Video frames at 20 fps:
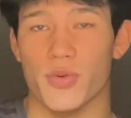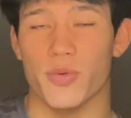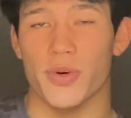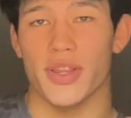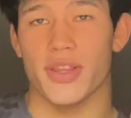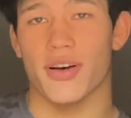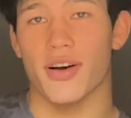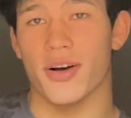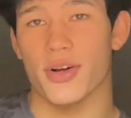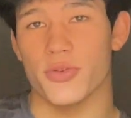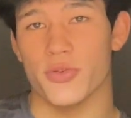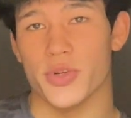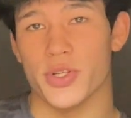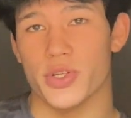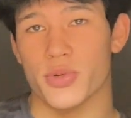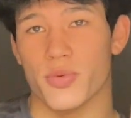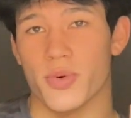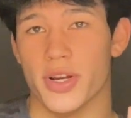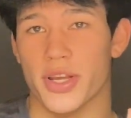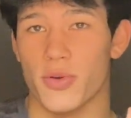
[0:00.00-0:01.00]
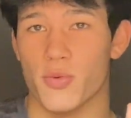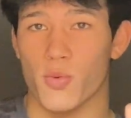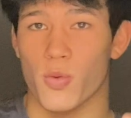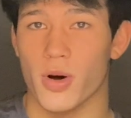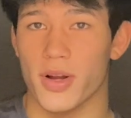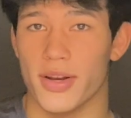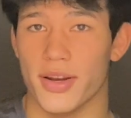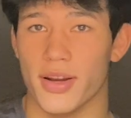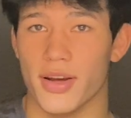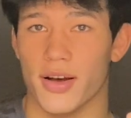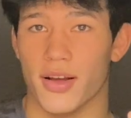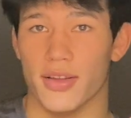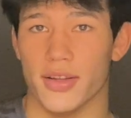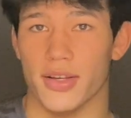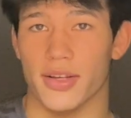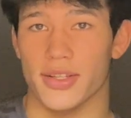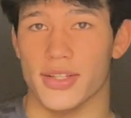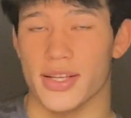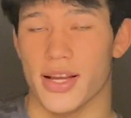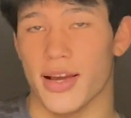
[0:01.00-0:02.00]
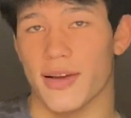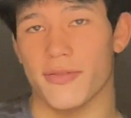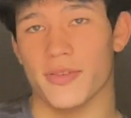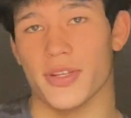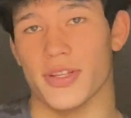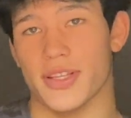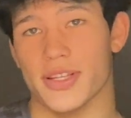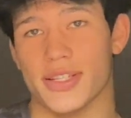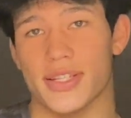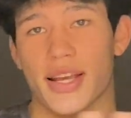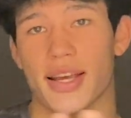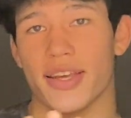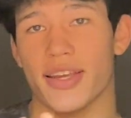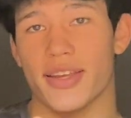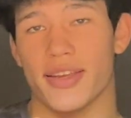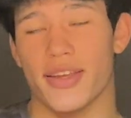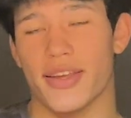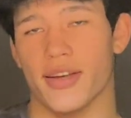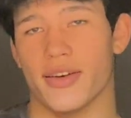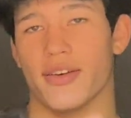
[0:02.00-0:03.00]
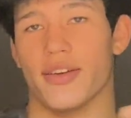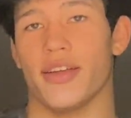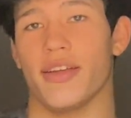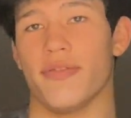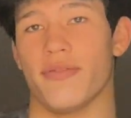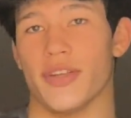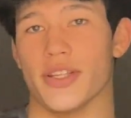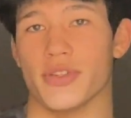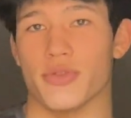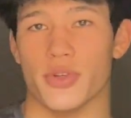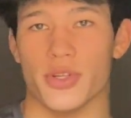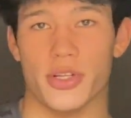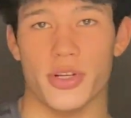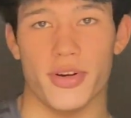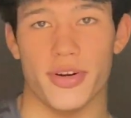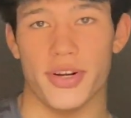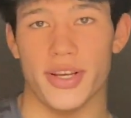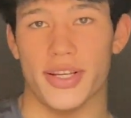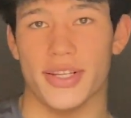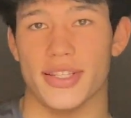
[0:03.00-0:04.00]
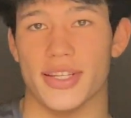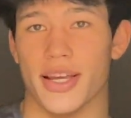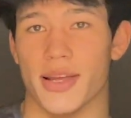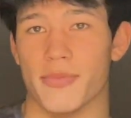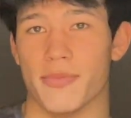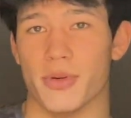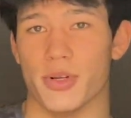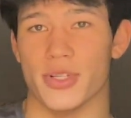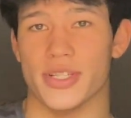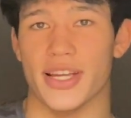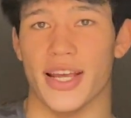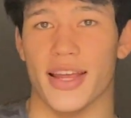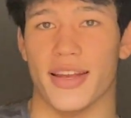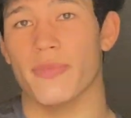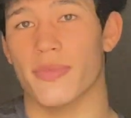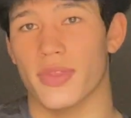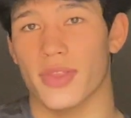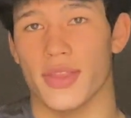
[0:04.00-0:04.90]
with $121 after the second year if it's returning 10%.